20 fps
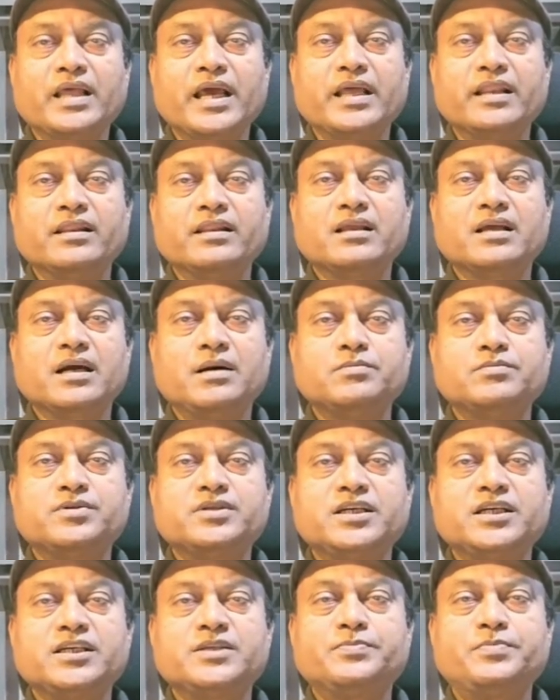Then
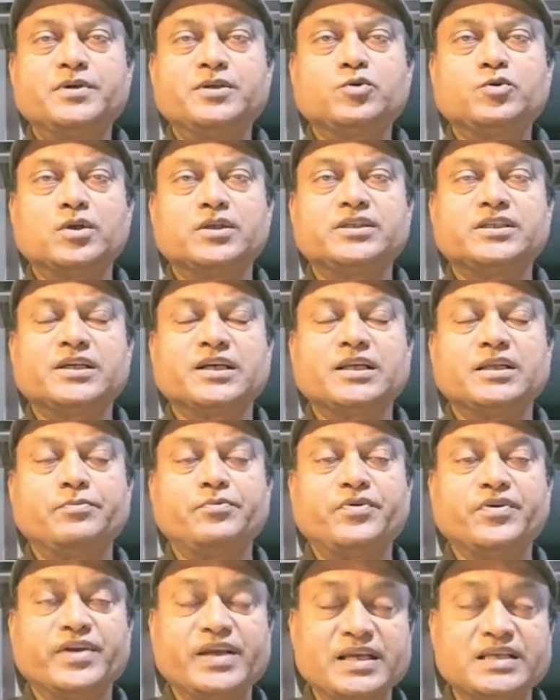comes spiritual
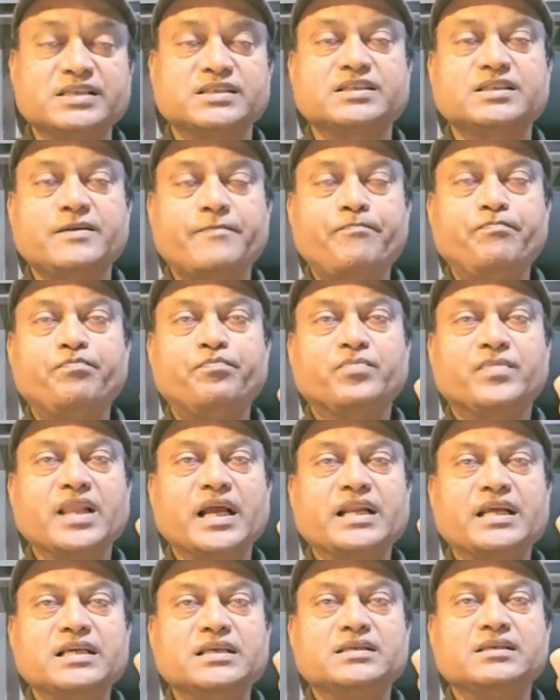significance,
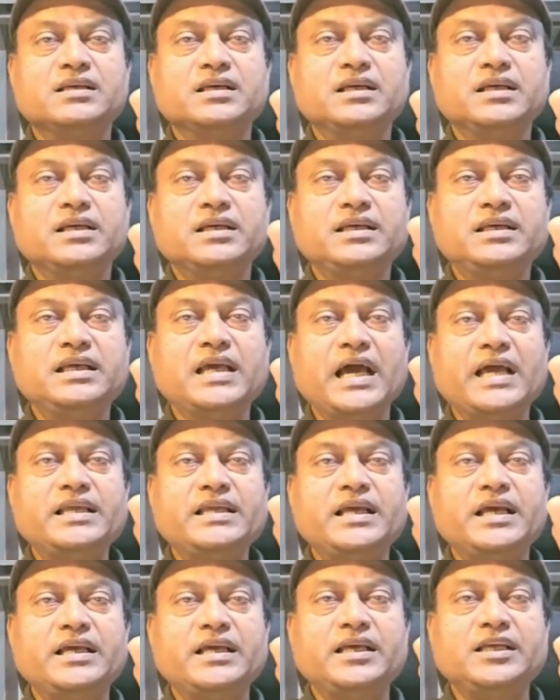that is,
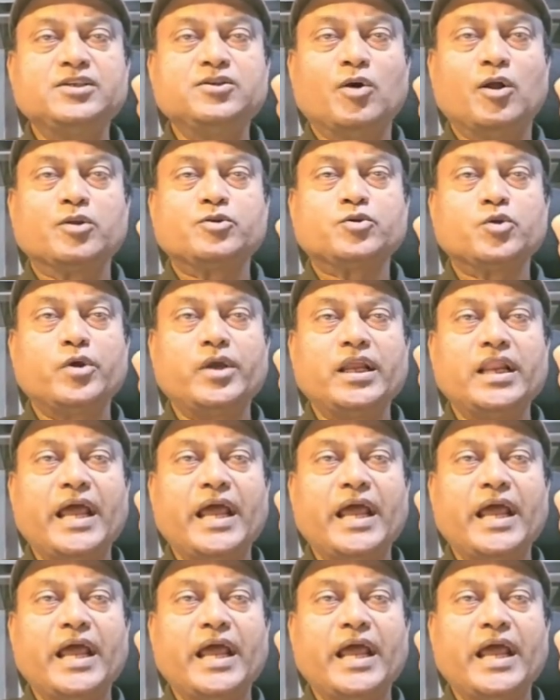EIA is also